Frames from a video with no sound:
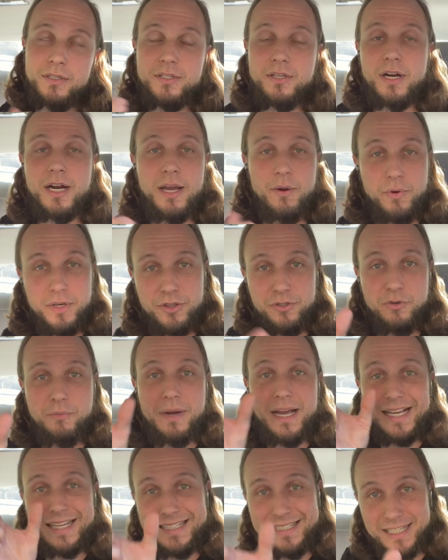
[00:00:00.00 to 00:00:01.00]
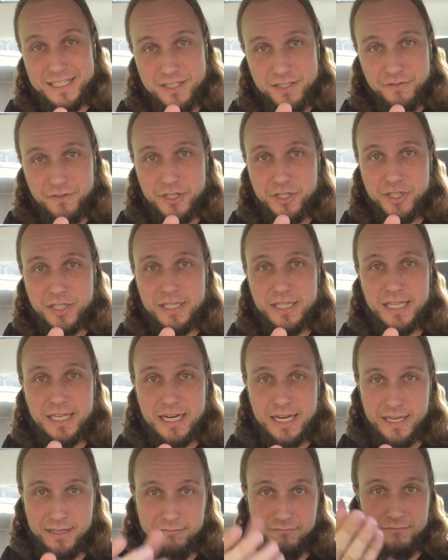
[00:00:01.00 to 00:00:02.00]
sorry, I went through my condensed version
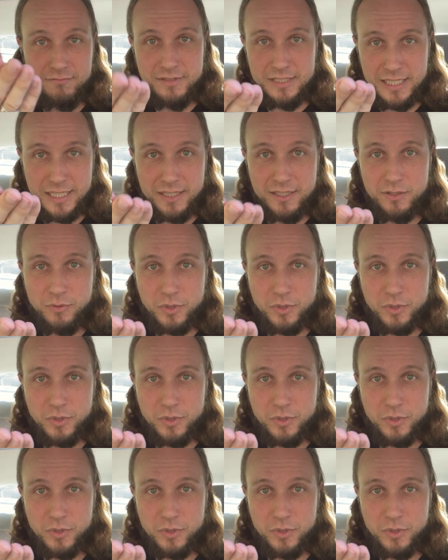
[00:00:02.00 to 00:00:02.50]
that I did in